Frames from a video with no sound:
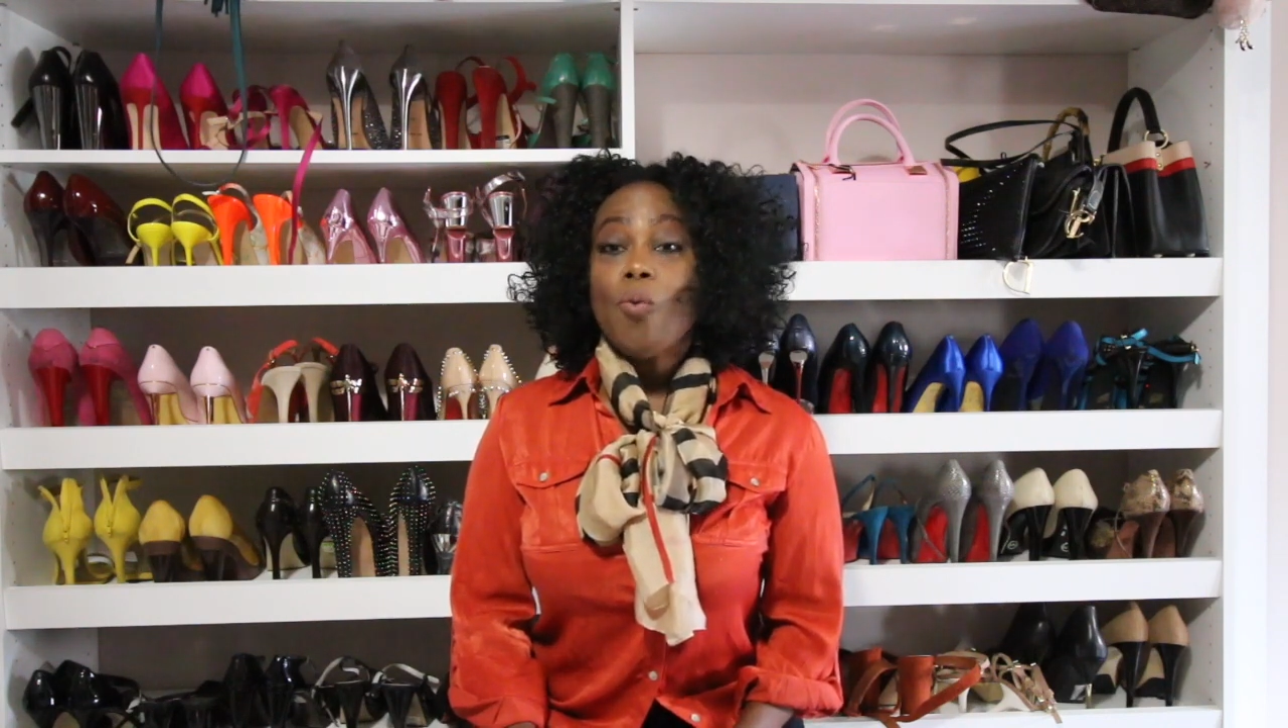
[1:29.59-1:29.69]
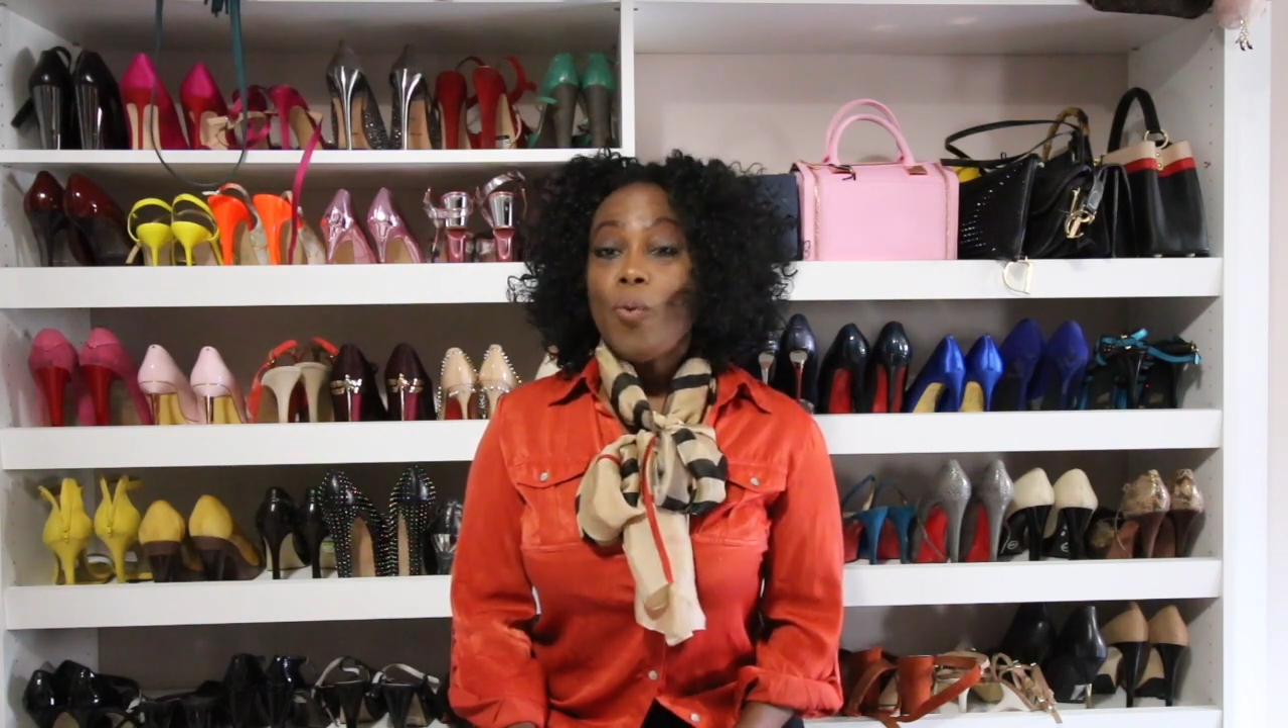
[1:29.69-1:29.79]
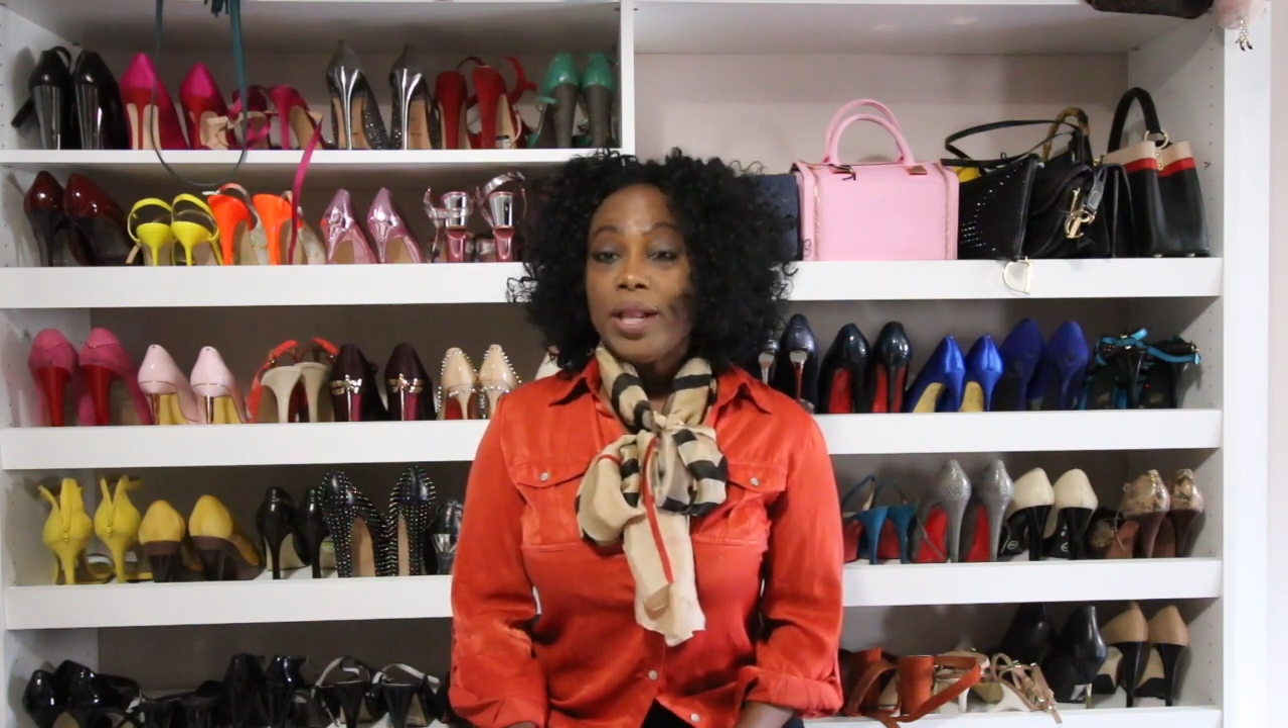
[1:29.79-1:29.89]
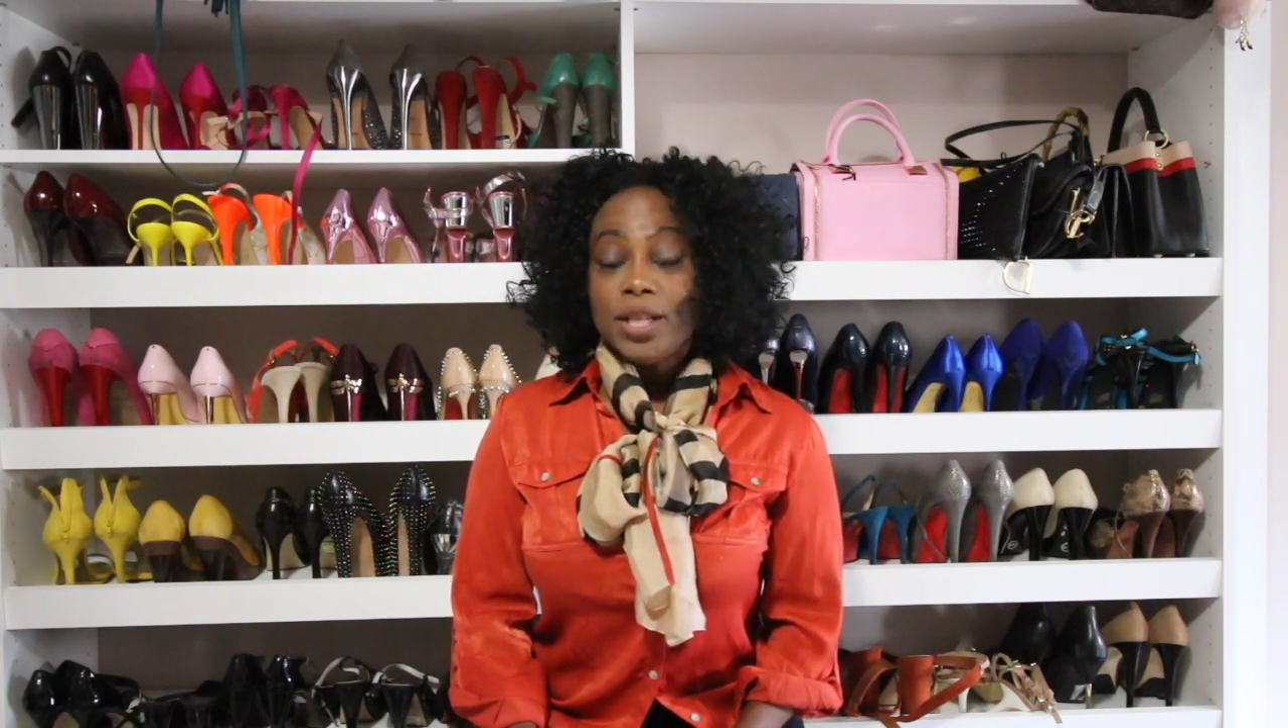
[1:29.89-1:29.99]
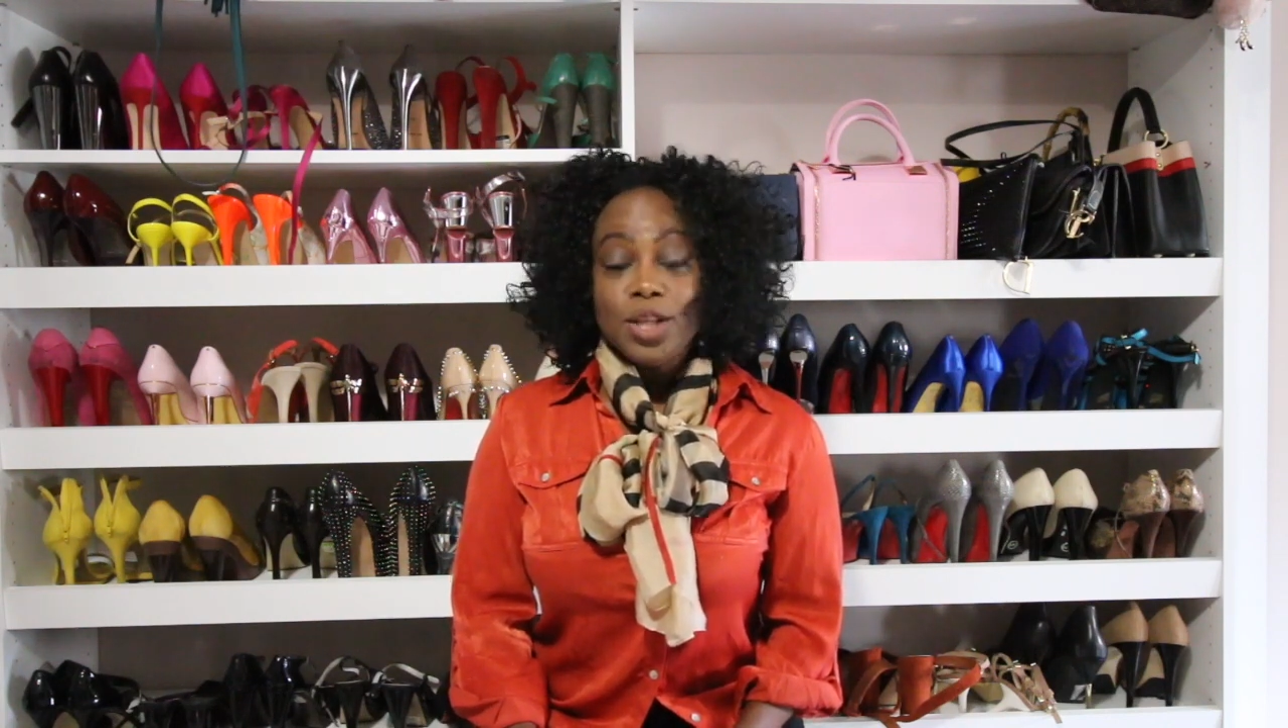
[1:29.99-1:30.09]

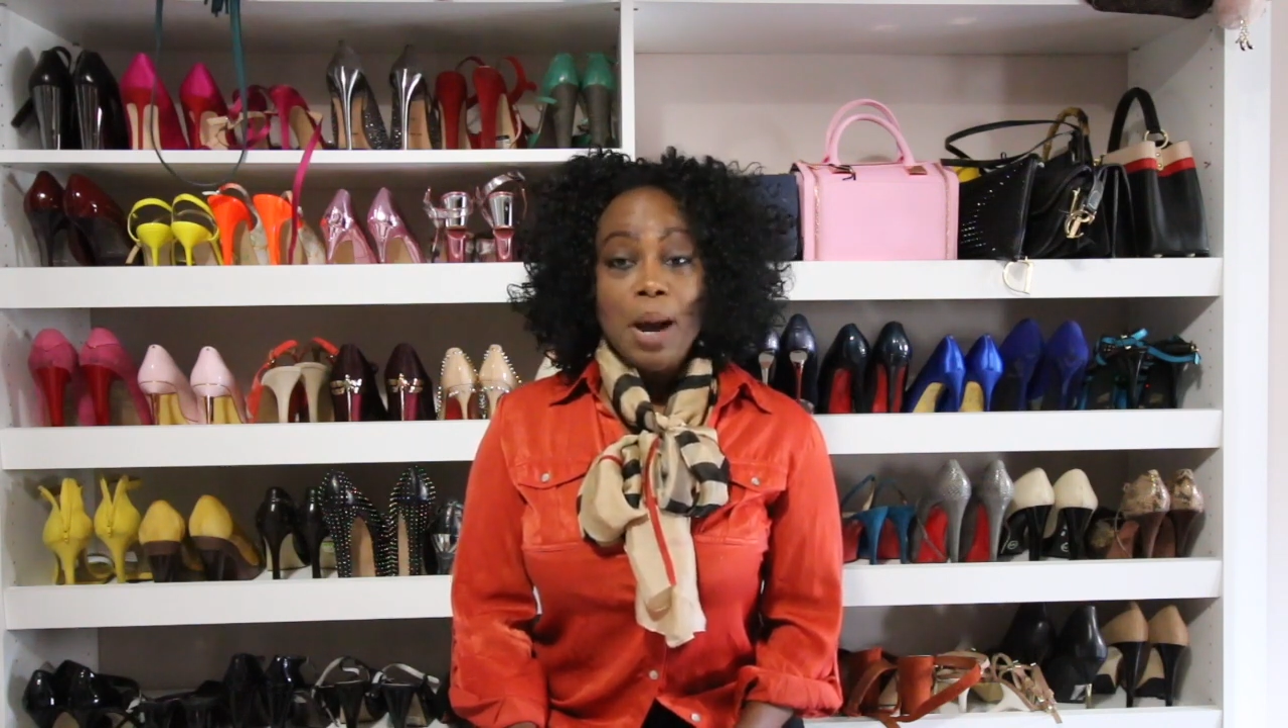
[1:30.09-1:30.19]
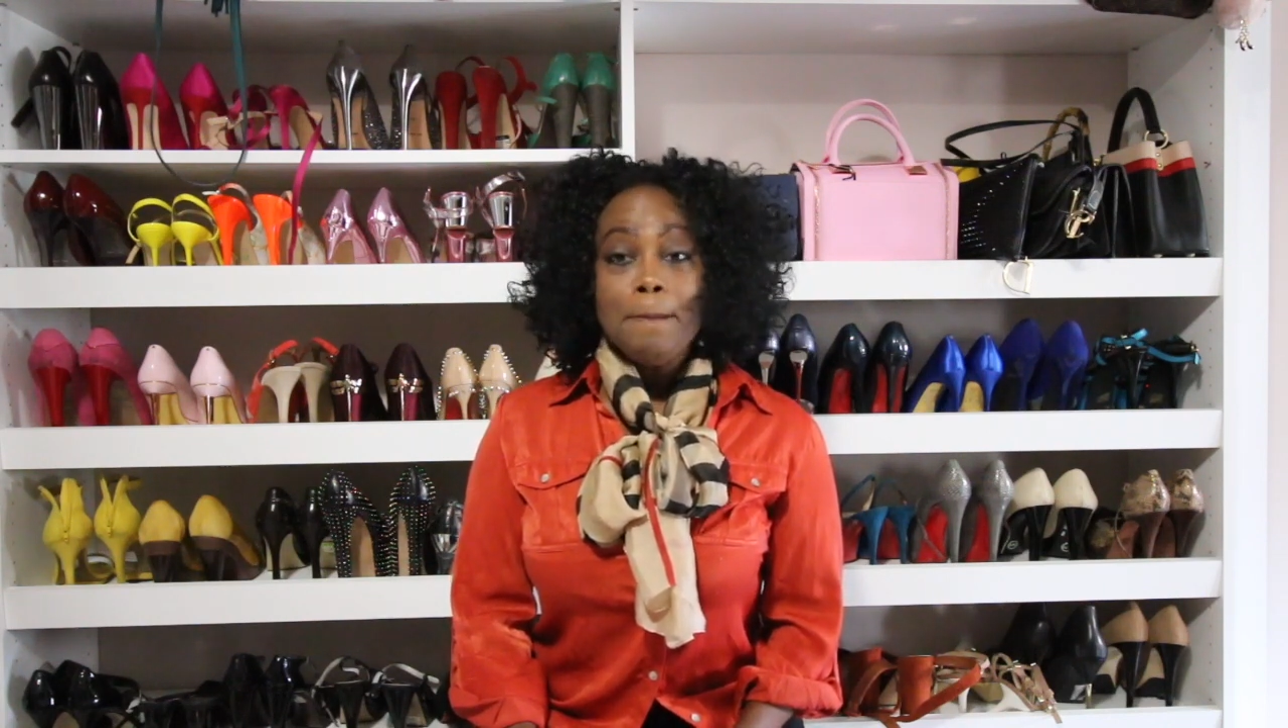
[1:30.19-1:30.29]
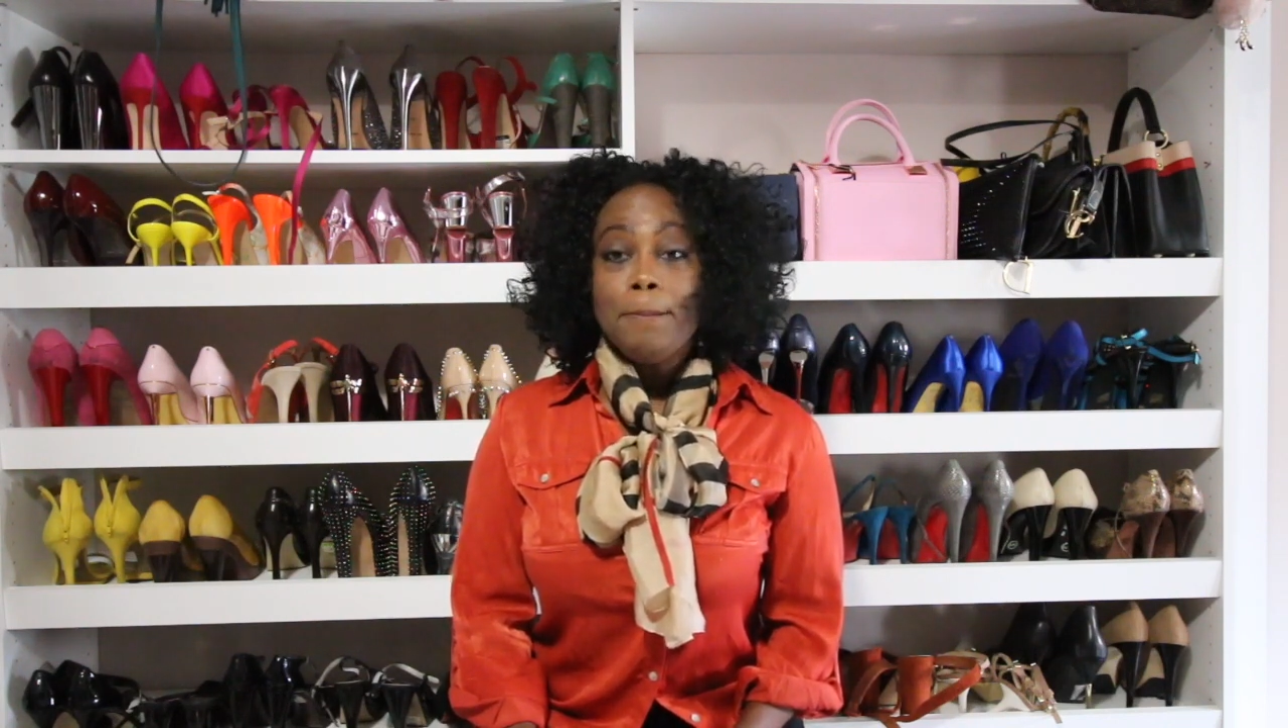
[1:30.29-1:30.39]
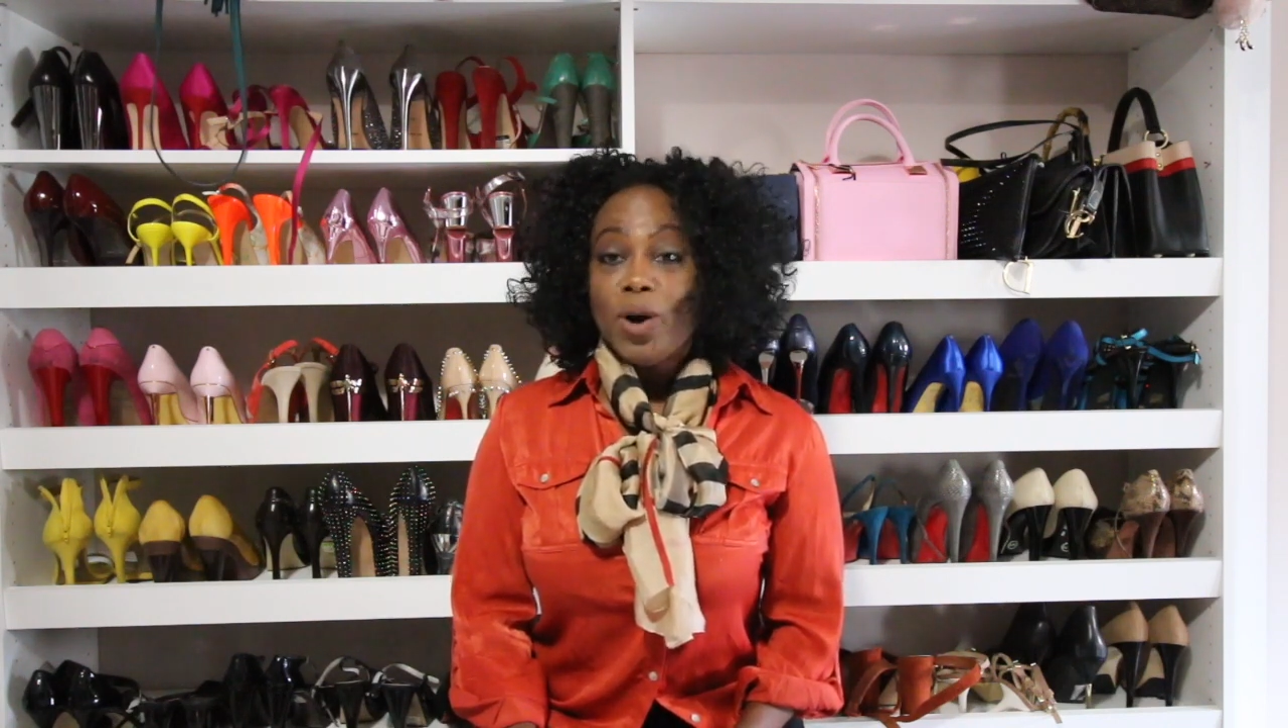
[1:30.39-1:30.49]
will not